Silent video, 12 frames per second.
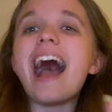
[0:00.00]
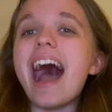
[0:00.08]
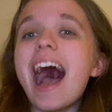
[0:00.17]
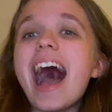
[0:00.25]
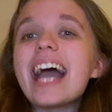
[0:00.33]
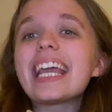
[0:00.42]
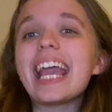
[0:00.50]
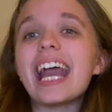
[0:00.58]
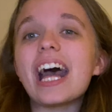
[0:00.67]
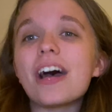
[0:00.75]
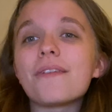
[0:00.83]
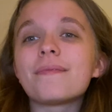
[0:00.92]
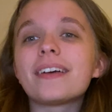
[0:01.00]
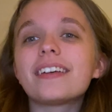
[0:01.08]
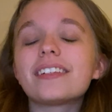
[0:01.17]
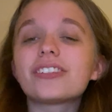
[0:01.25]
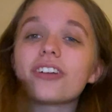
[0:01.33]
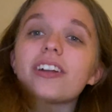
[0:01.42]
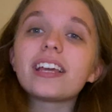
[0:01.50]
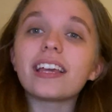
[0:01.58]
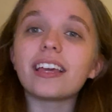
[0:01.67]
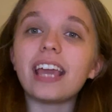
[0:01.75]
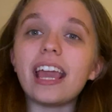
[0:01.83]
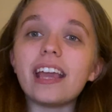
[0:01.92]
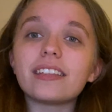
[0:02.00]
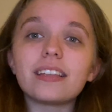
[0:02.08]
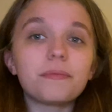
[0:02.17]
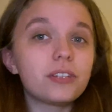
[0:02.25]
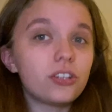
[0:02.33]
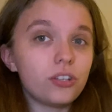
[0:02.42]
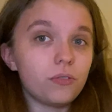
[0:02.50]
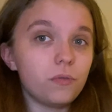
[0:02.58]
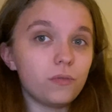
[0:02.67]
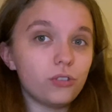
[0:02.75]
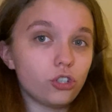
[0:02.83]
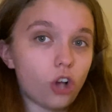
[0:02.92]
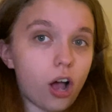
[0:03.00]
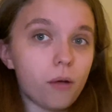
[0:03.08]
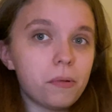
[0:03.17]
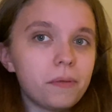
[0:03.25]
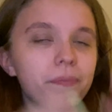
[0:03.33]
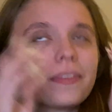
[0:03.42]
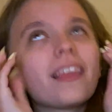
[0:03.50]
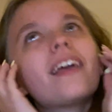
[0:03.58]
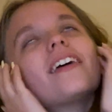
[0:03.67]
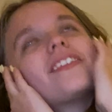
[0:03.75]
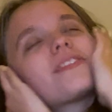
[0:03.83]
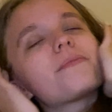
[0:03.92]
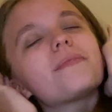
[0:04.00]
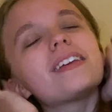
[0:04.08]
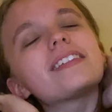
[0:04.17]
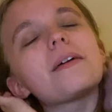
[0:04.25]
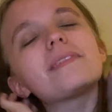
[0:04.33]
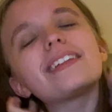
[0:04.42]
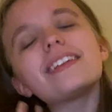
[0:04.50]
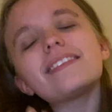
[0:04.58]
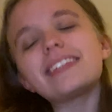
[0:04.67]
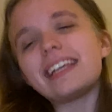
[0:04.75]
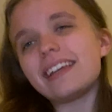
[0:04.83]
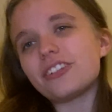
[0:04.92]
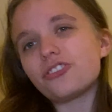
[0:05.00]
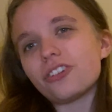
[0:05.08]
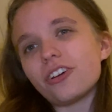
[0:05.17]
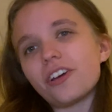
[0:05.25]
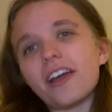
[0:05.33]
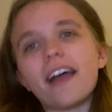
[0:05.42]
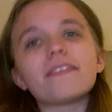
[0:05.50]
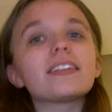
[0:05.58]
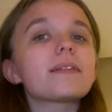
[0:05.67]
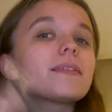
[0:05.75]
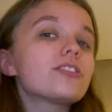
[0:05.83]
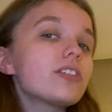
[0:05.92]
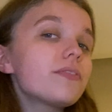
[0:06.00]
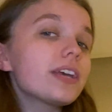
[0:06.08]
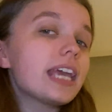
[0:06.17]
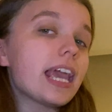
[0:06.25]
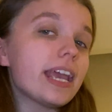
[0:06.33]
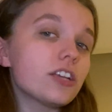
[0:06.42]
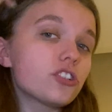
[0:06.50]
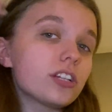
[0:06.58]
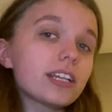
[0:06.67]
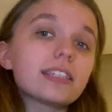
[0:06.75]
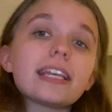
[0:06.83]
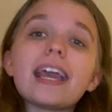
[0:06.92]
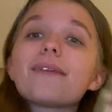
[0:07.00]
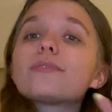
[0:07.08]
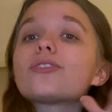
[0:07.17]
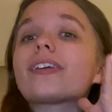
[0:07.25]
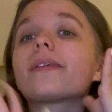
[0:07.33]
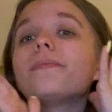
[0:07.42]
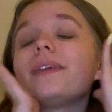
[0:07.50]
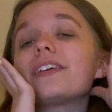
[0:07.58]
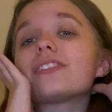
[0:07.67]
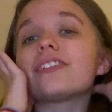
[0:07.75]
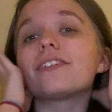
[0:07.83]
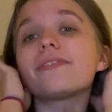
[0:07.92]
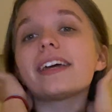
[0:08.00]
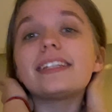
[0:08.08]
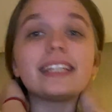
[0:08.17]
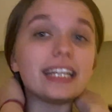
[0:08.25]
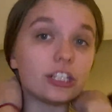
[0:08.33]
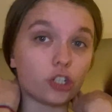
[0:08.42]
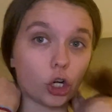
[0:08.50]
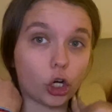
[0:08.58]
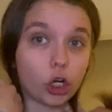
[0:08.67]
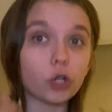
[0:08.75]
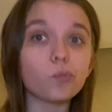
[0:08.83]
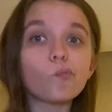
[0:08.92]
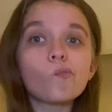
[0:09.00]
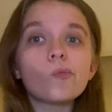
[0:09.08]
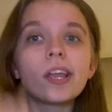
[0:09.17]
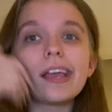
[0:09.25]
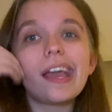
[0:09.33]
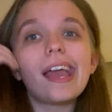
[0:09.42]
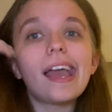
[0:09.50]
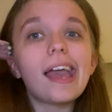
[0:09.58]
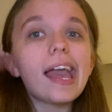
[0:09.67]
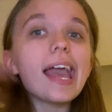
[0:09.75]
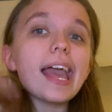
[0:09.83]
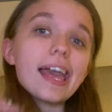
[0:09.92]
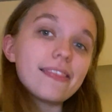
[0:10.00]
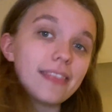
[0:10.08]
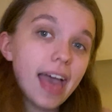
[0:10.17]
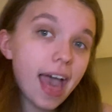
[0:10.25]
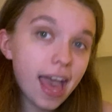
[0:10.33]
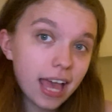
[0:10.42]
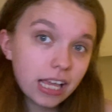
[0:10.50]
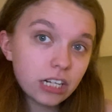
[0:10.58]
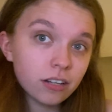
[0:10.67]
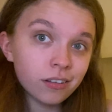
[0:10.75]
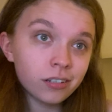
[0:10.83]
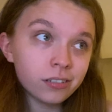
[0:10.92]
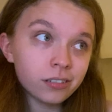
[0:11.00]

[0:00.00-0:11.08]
I am starting a substitute job. So I'm gonna be a substitute teacher. I have to take my certification exam so I can be a certified teacher. And then,